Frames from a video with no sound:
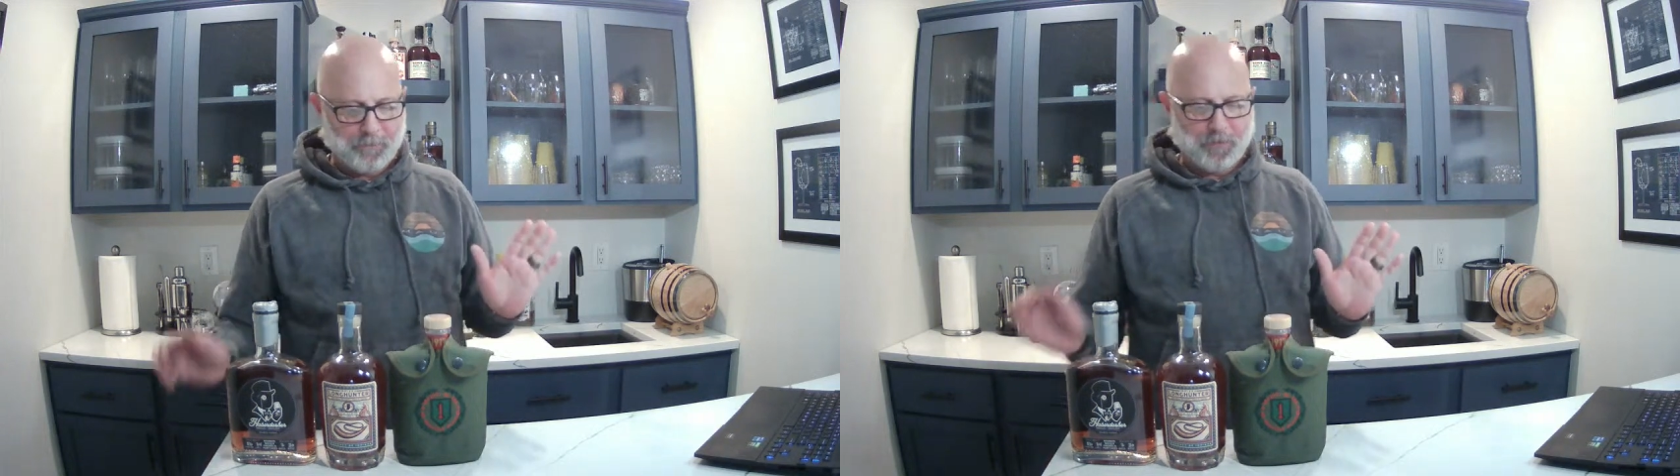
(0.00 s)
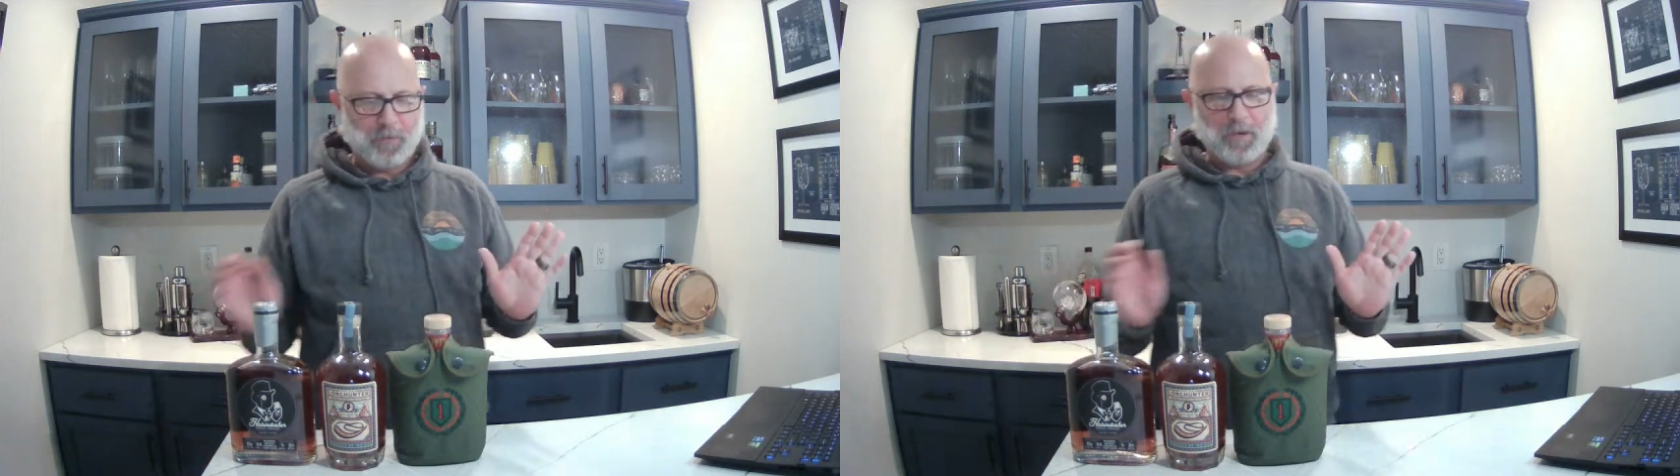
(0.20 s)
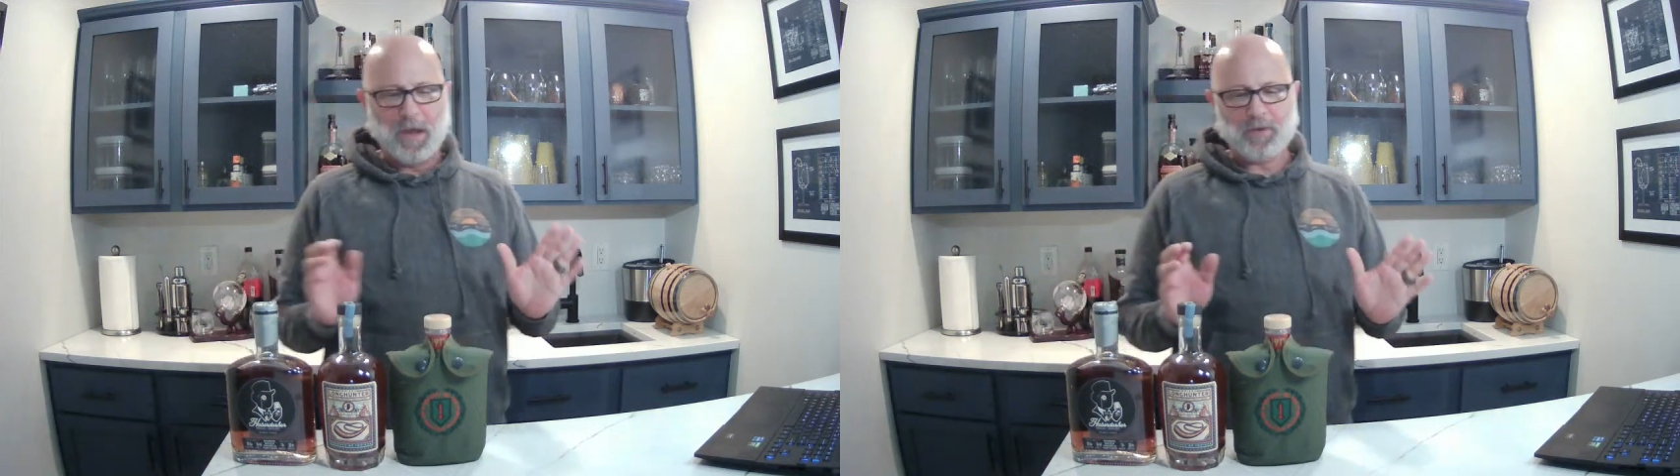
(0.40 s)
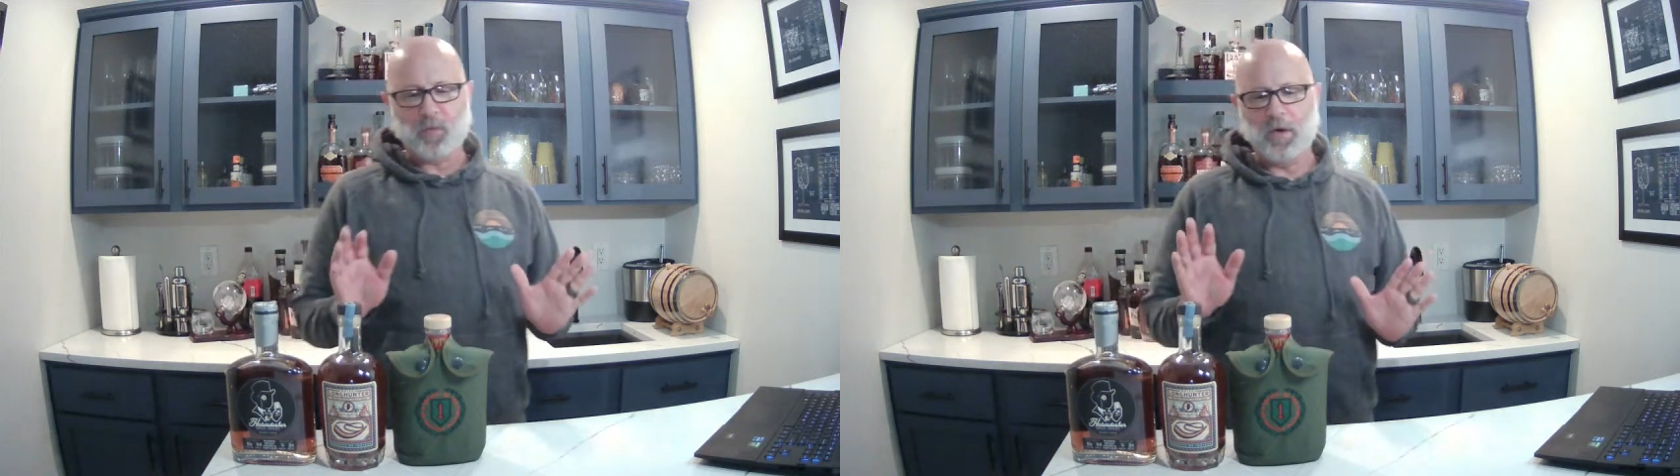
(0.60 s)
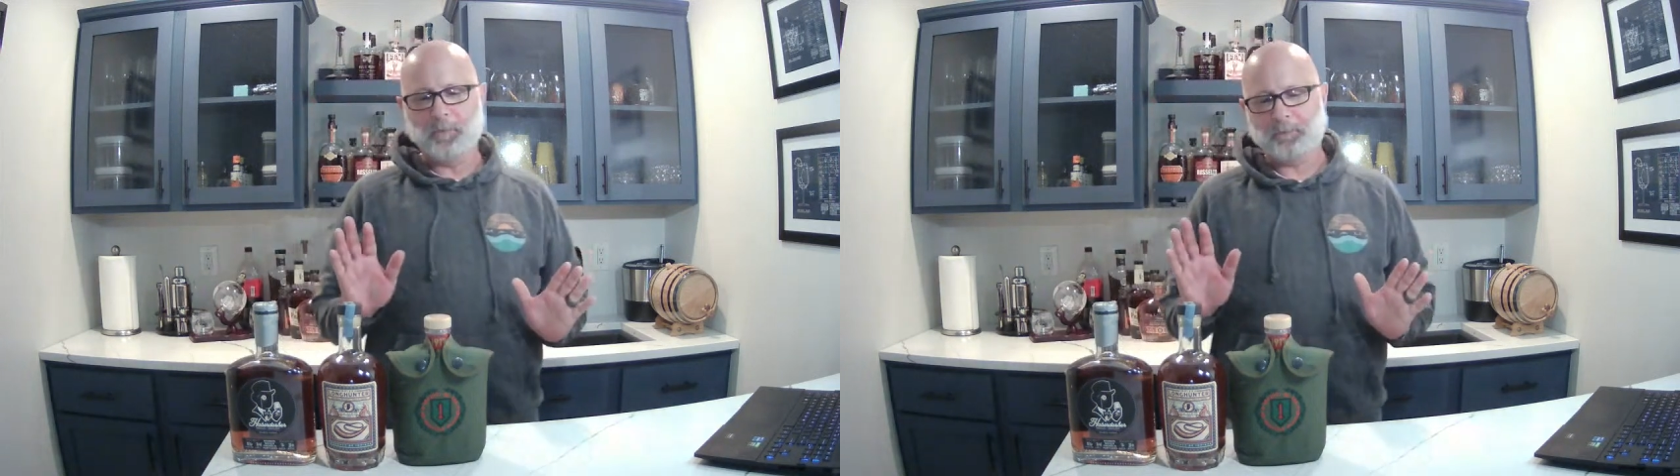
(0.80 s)
All right.
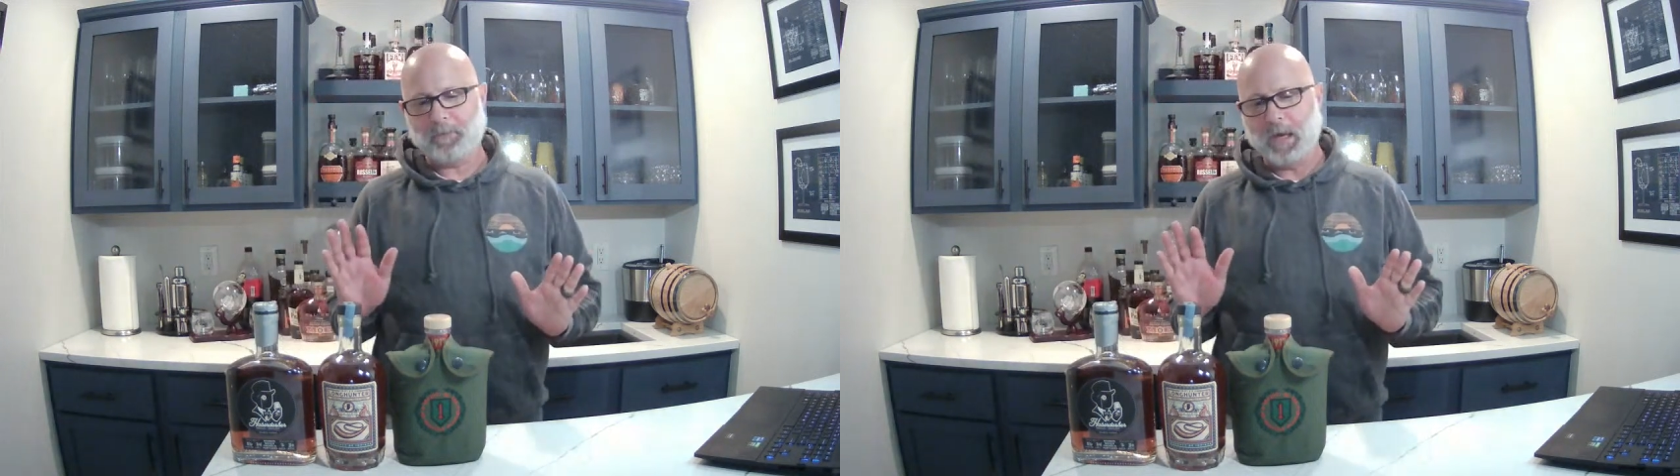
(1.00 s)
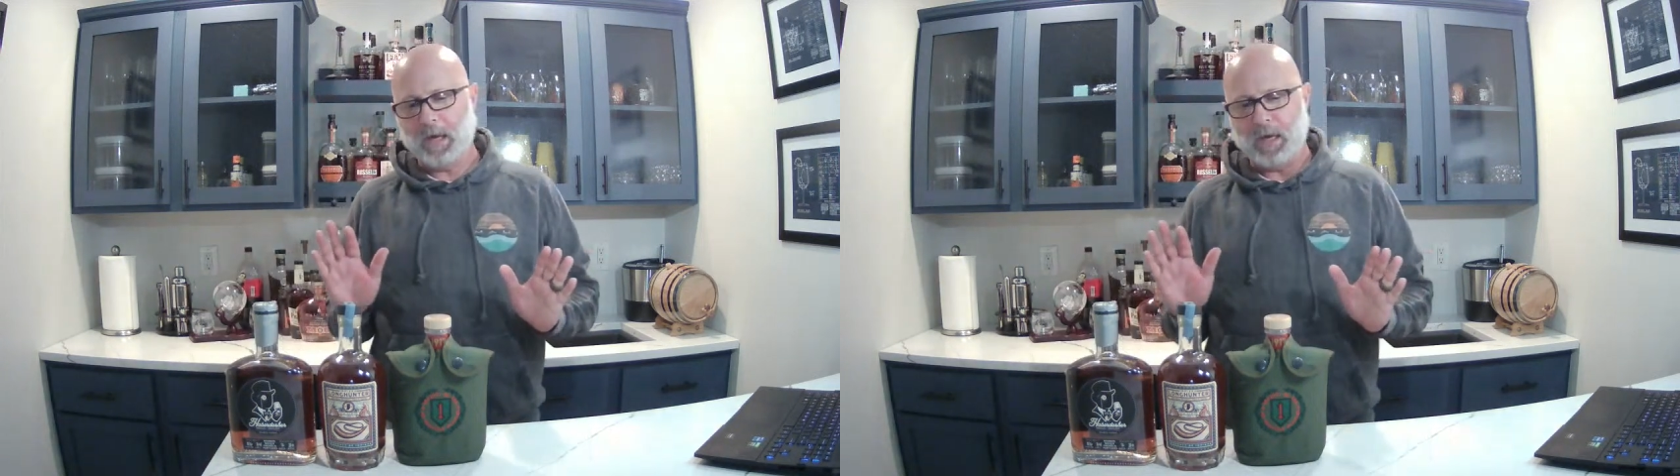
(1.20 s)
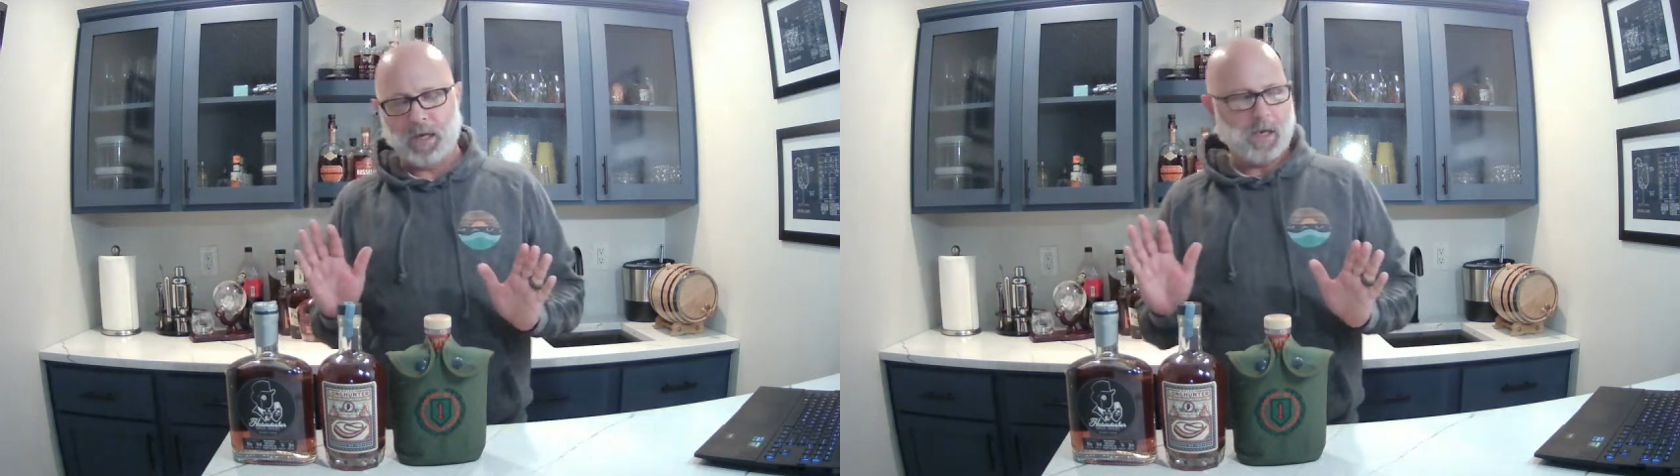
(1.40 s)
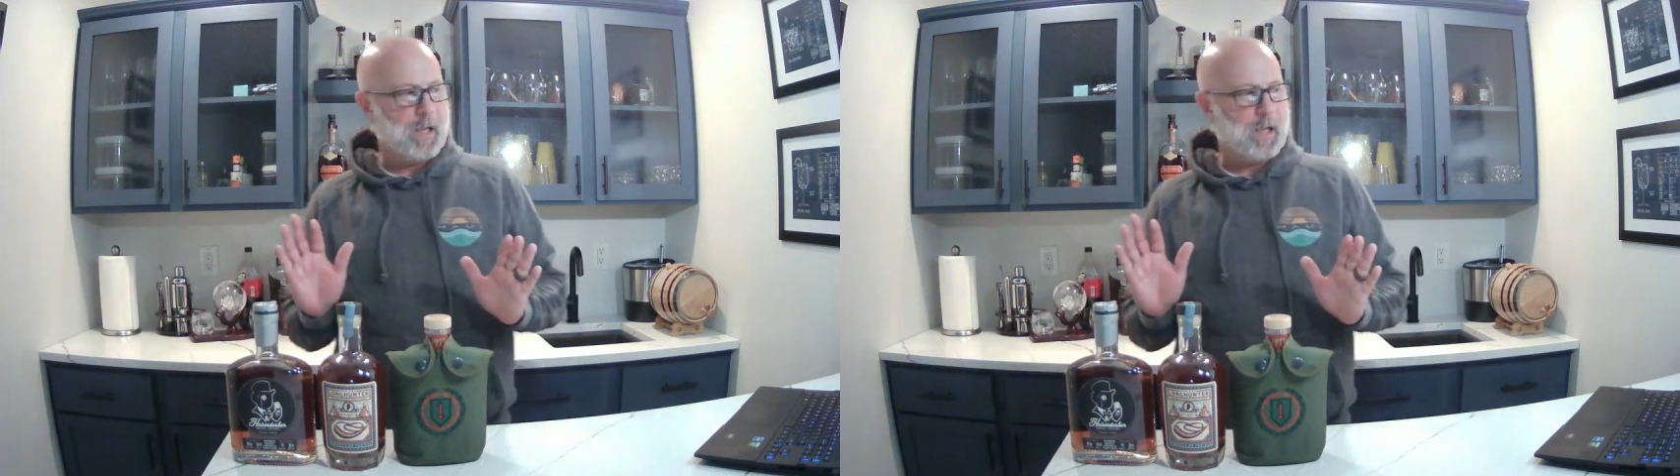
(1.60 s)
So the next one